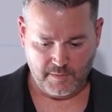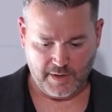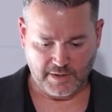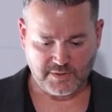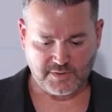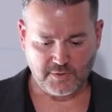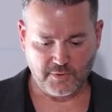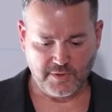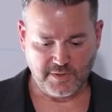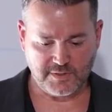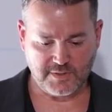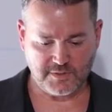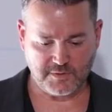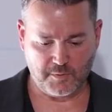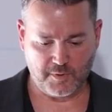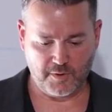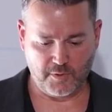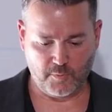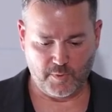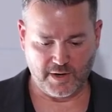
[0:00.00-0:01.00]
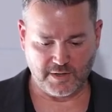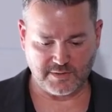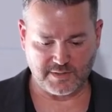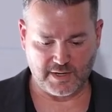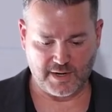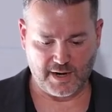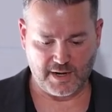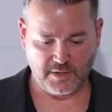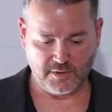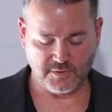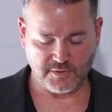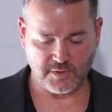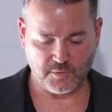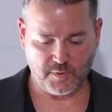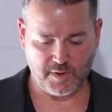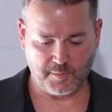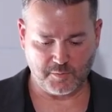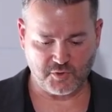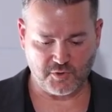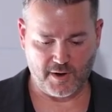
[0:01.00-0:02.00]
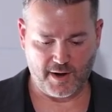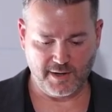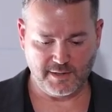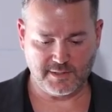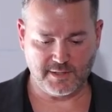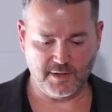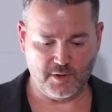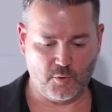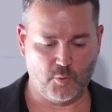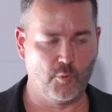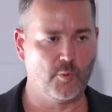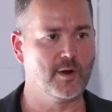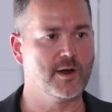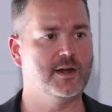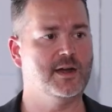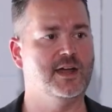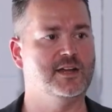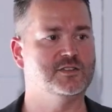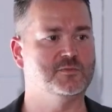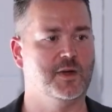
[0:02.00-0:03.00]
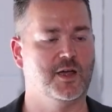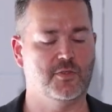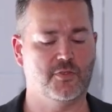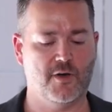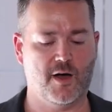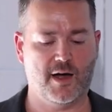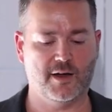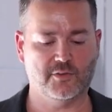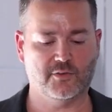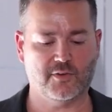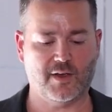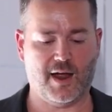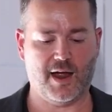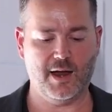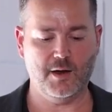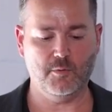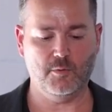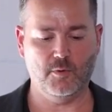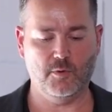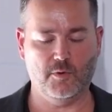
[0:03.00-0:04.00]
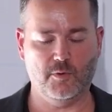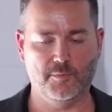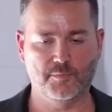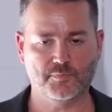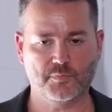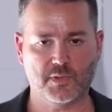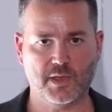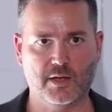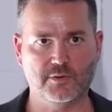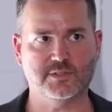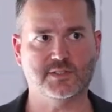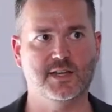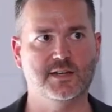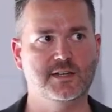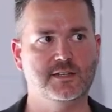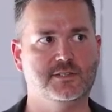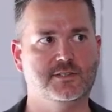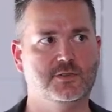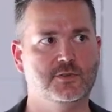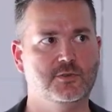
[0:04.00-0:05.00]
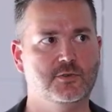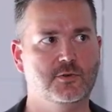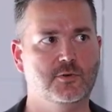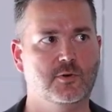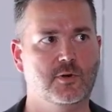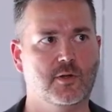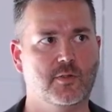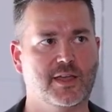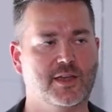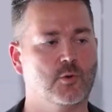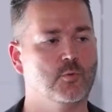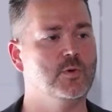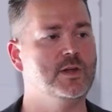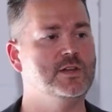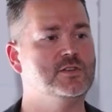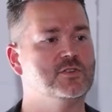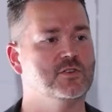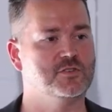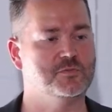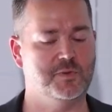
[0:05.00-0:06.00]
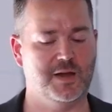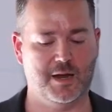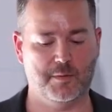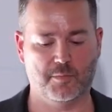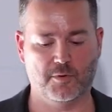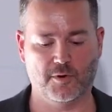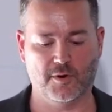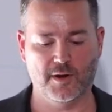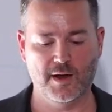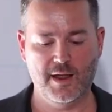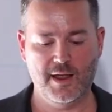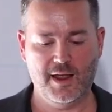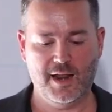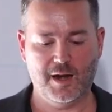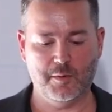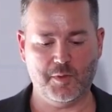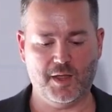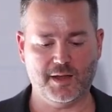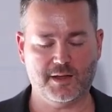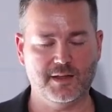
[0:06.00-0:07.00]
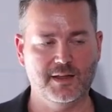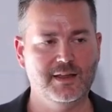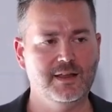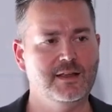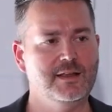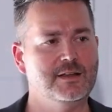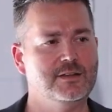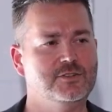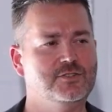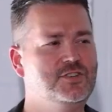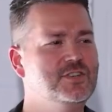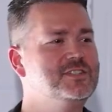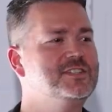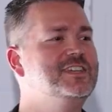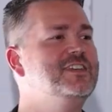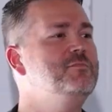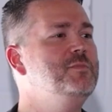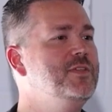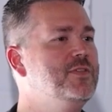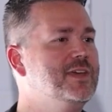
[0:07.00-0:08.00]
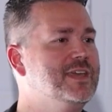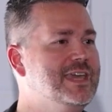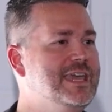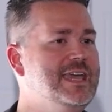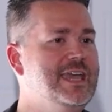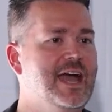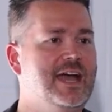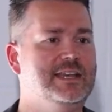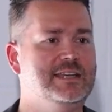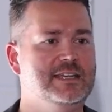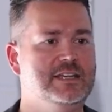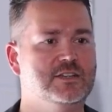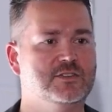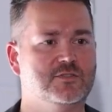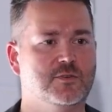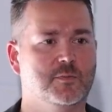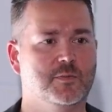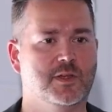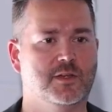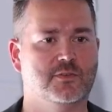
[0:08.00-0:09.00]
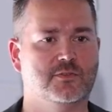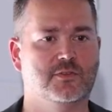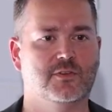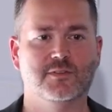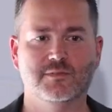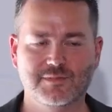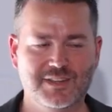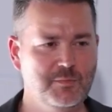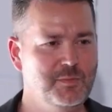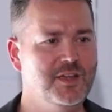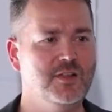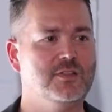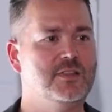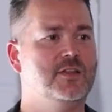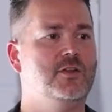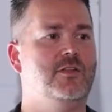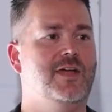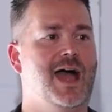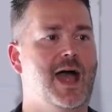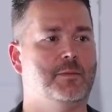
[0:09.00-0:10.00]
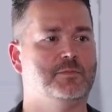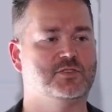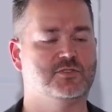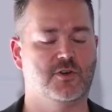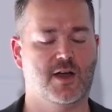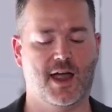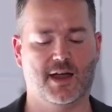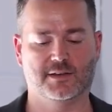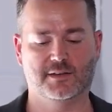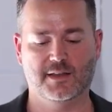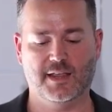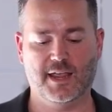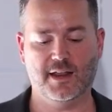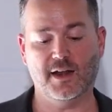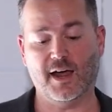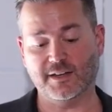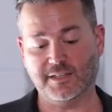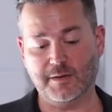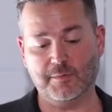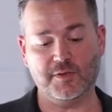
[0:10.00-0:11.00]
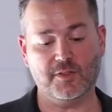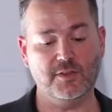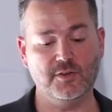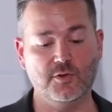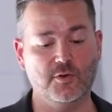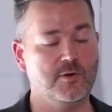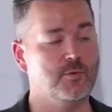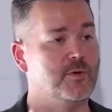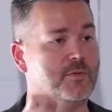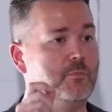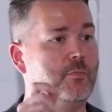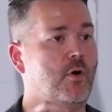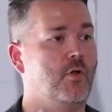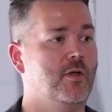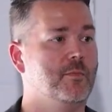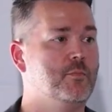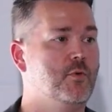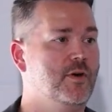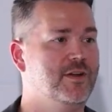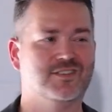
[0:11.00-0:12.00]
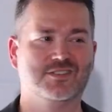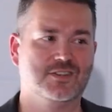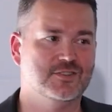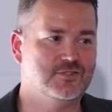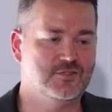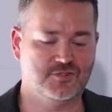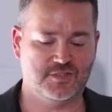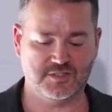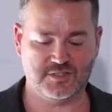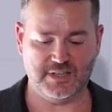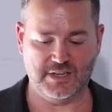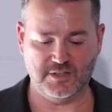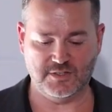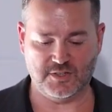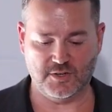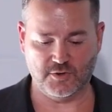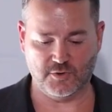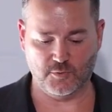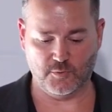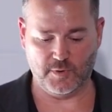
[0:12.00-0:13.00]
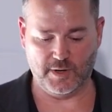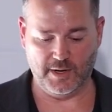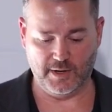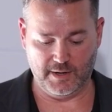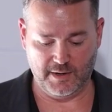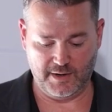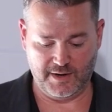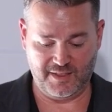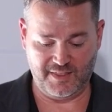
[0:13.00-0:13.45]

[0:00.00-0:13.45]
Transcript: And so this is one of the ways that I use it. When I'm trying to organize my thoughts, I will I'll send it to like a research paper. I'm like, just give me the key ideas from this. Give me a little abstract. And I typically do it with bullet points because they're just easier to read.